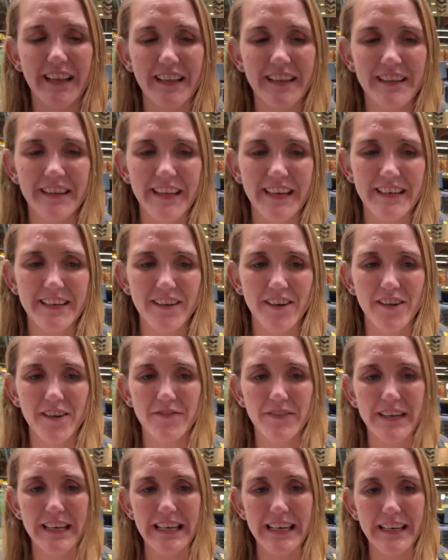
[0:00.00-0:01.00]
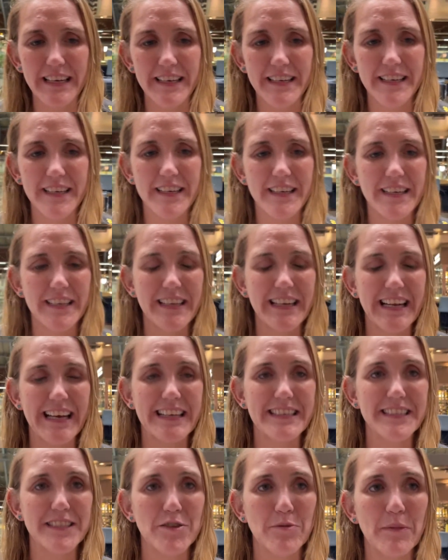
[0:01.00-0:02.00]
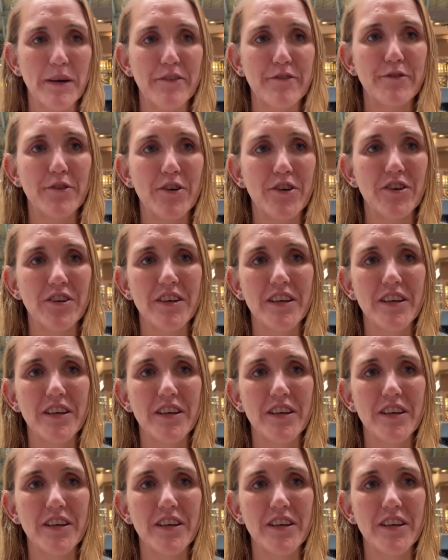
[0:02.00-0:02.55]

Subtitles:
And then kind of he landed on my foot.